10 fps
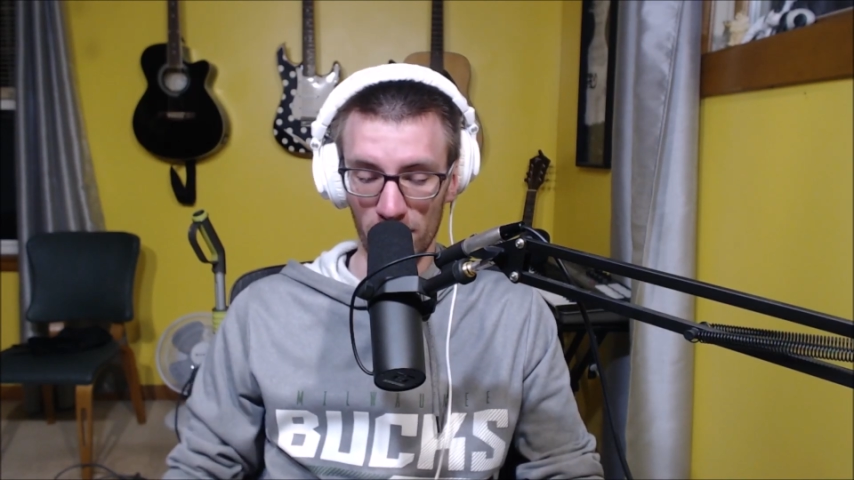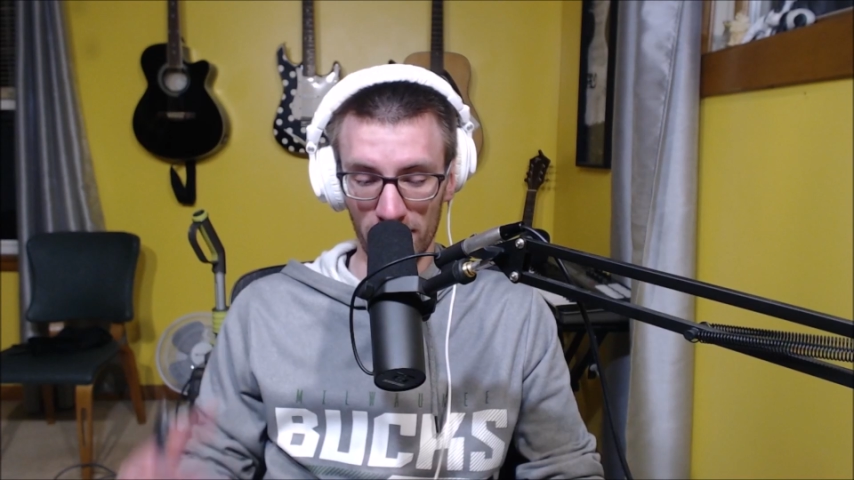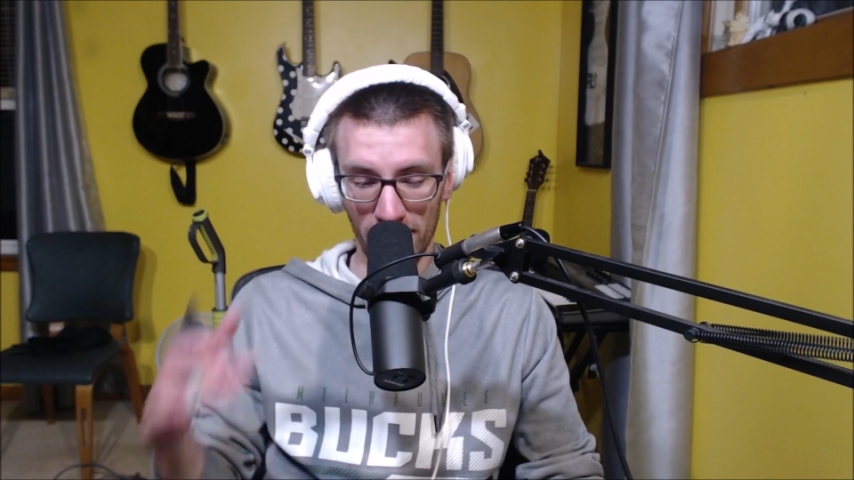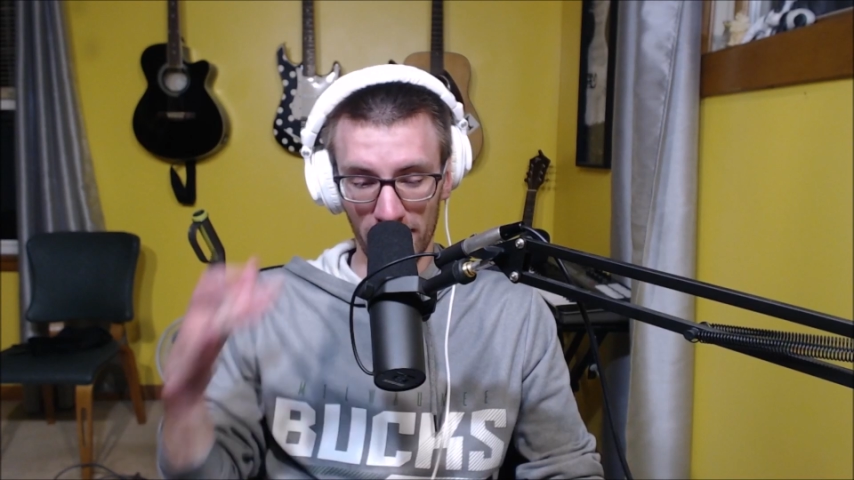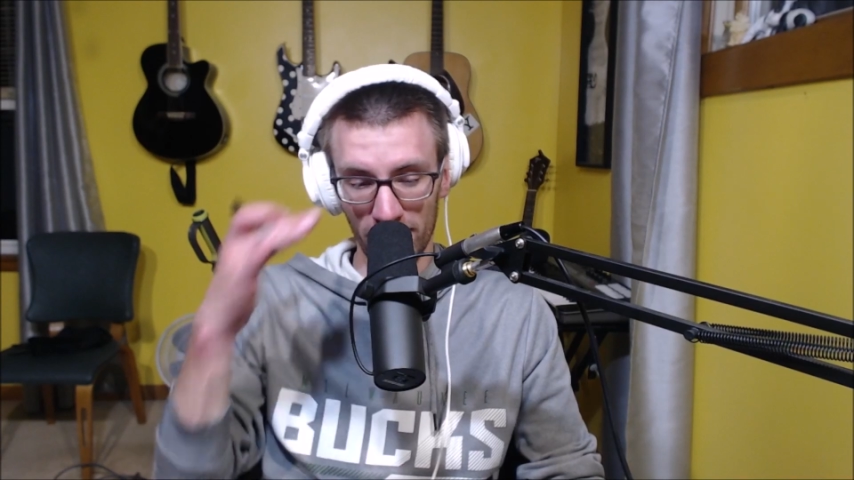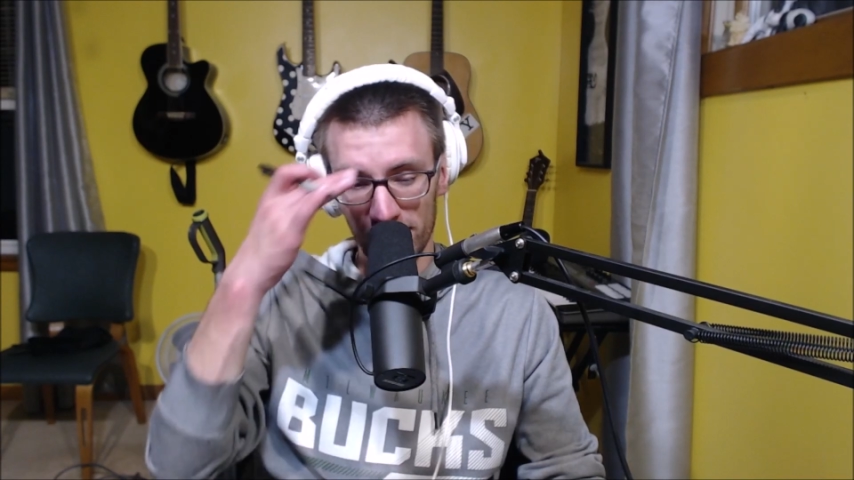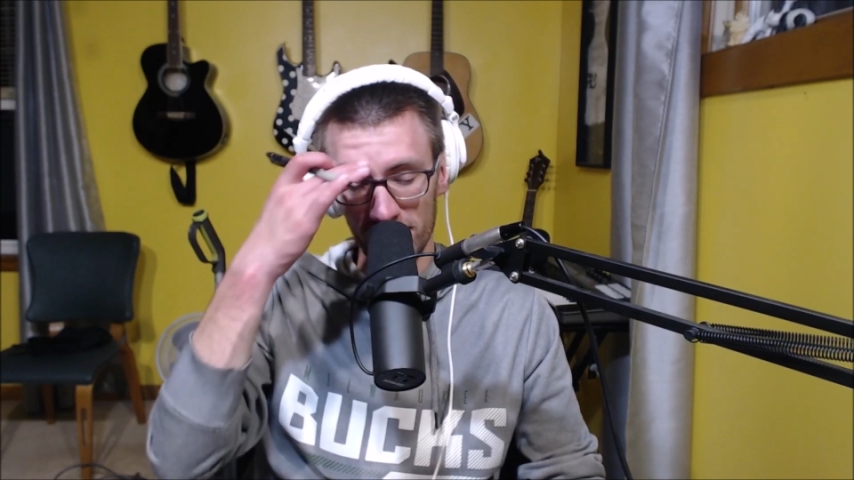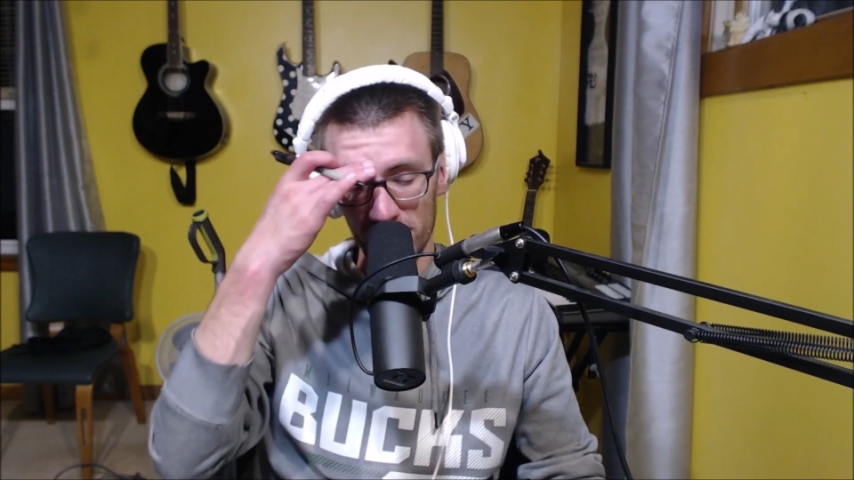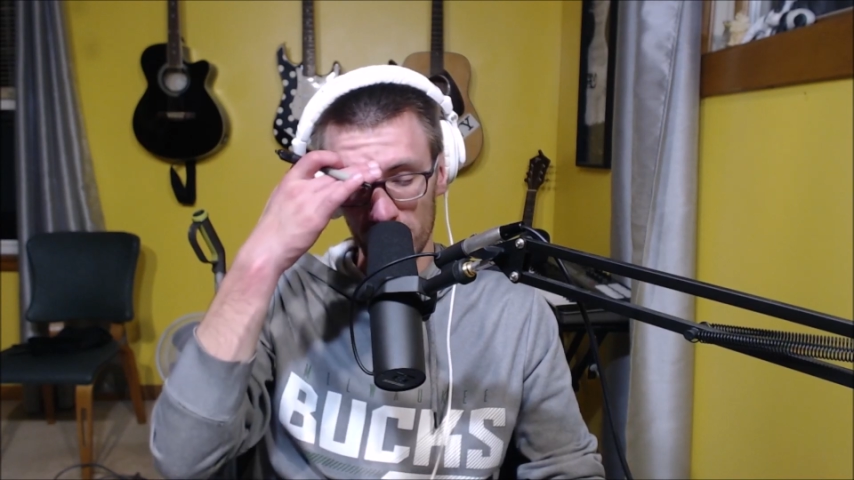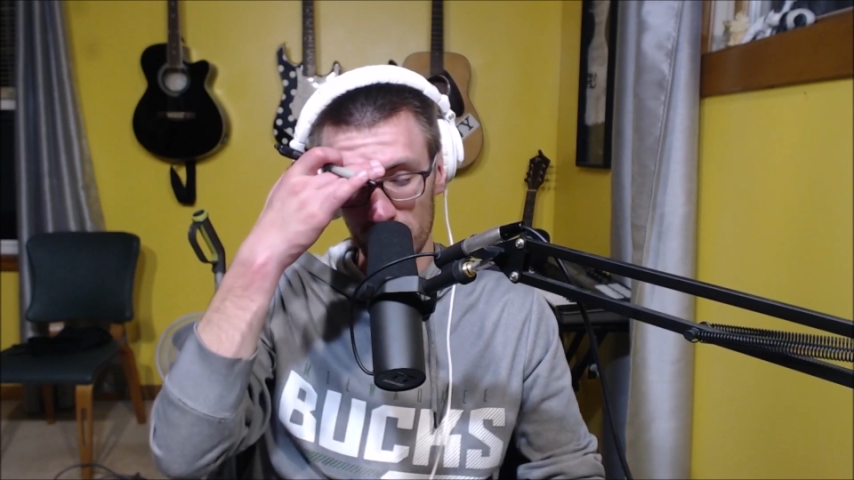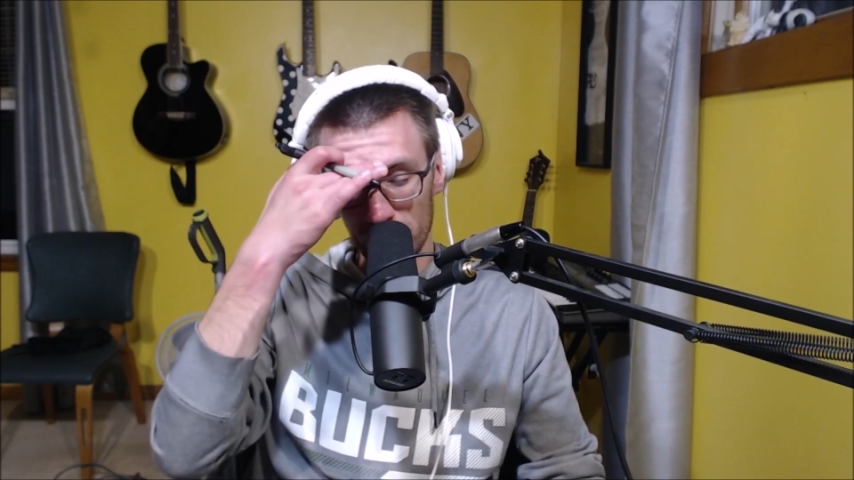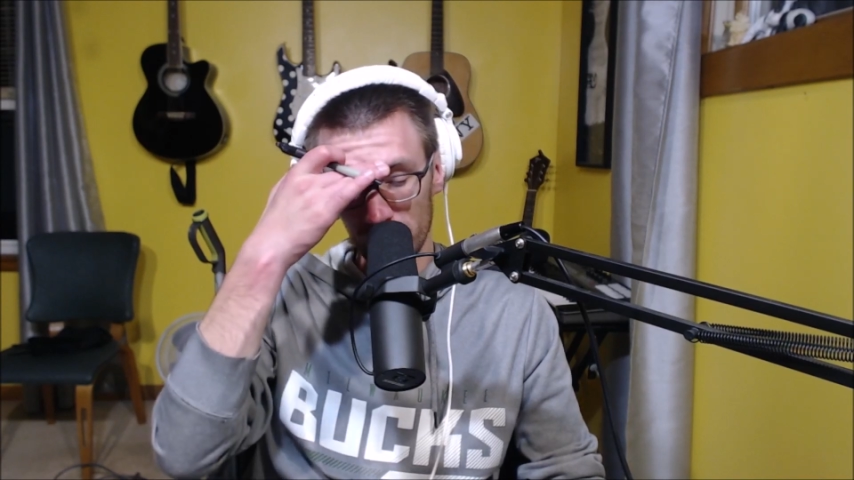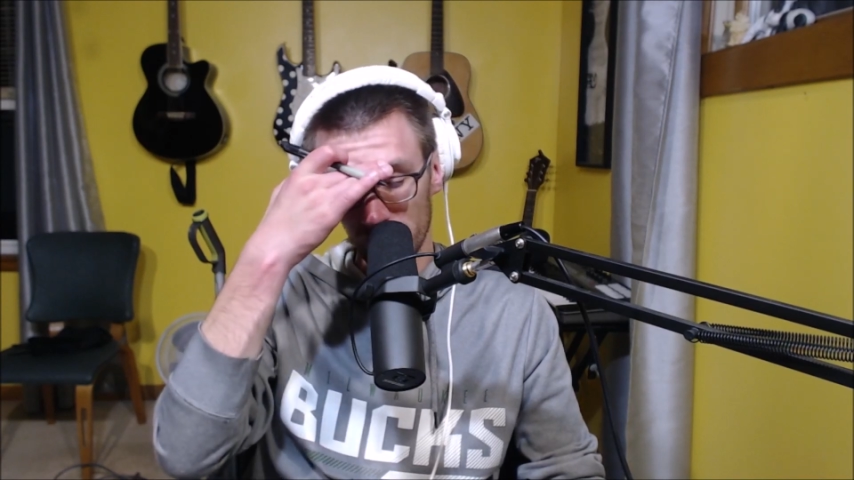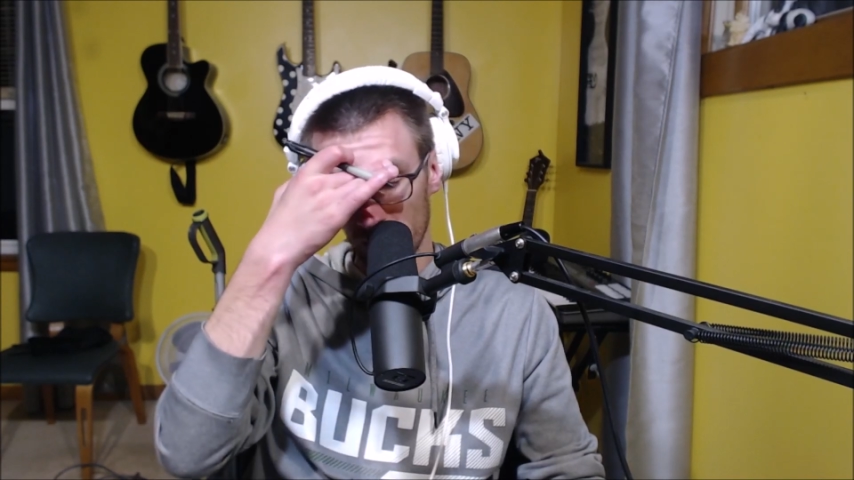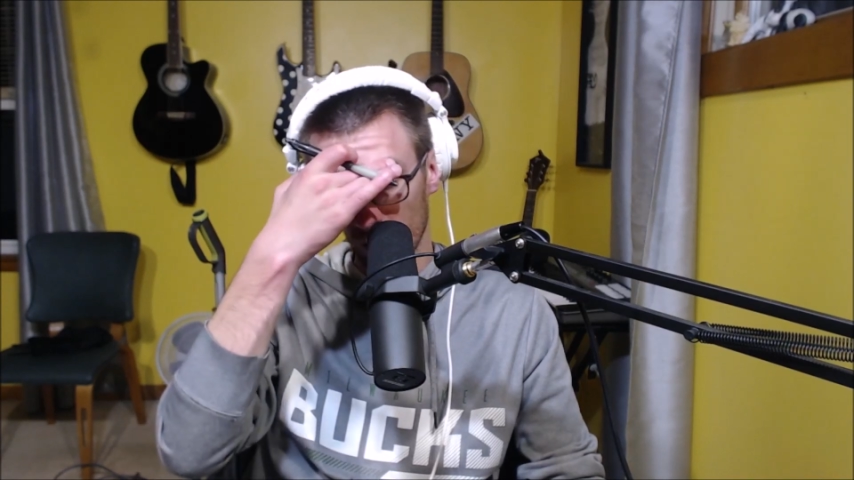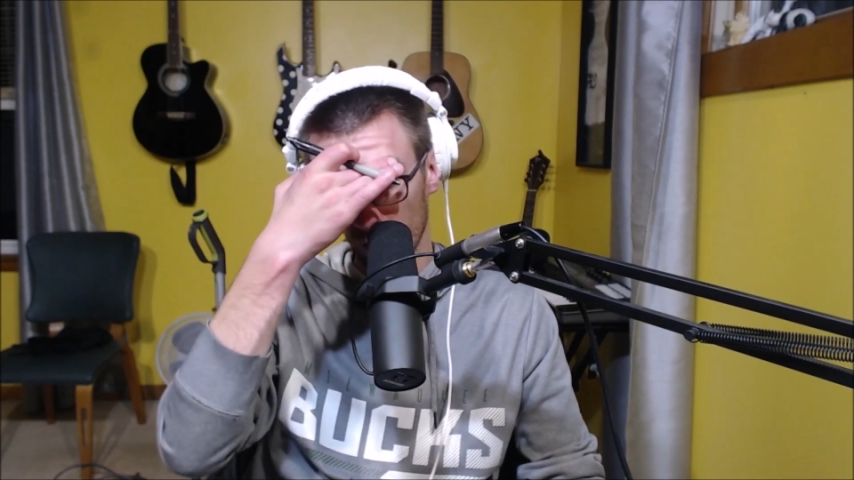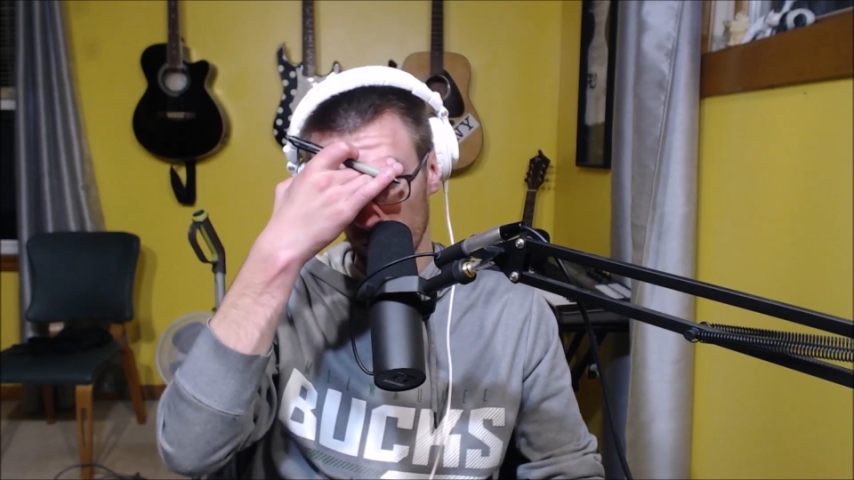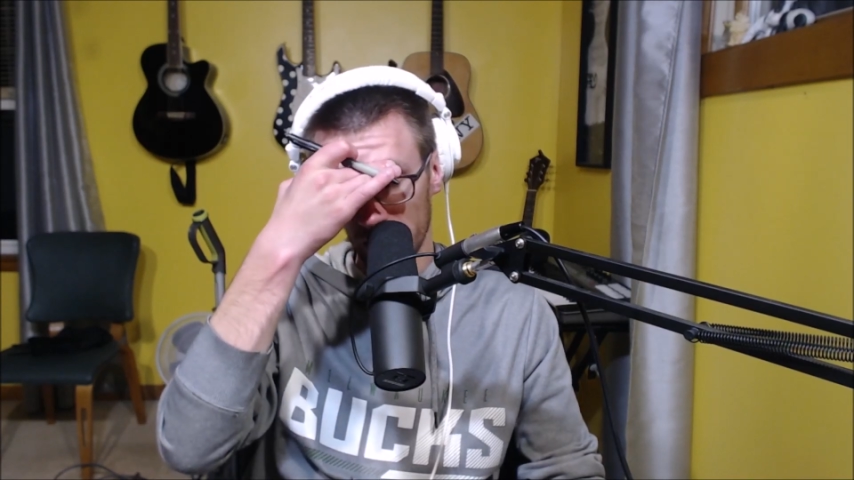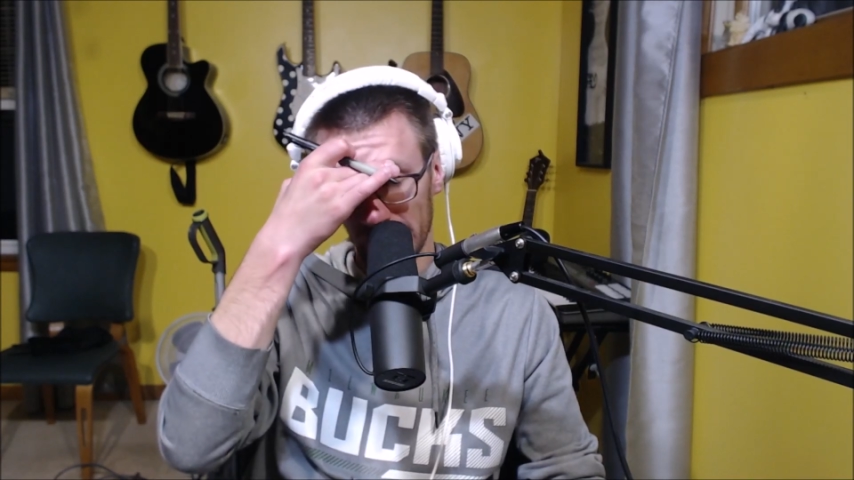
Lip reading: coordinator to, you know,